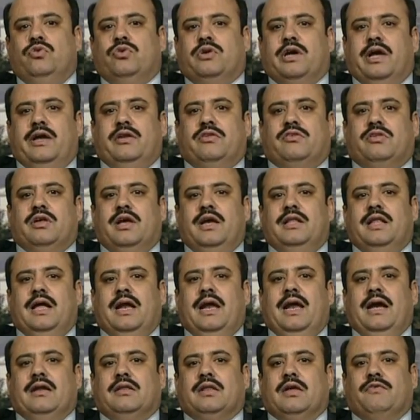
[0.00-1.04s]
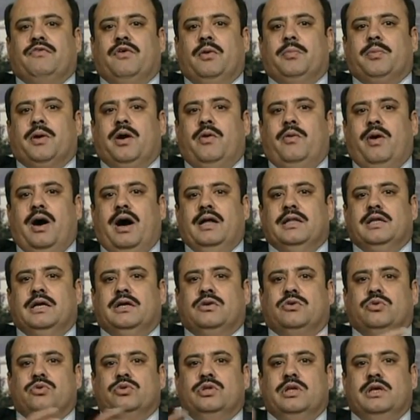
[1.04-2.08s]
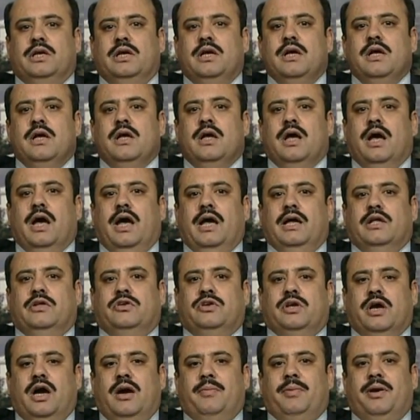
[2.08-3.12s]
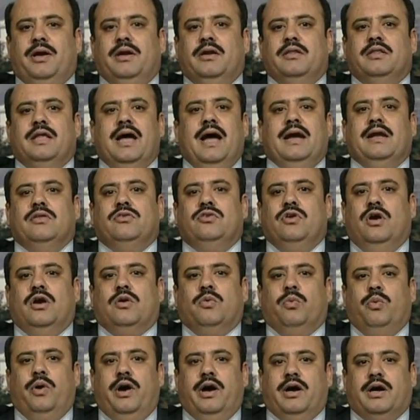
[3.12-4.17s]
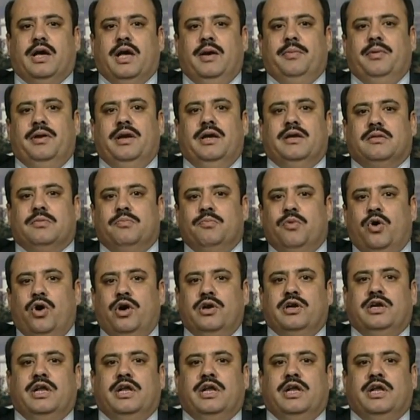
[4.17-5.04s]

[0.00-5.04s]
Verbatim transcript: you can say that, let's say, from Gwadar to the uh, Chaman, that is not workable. It's more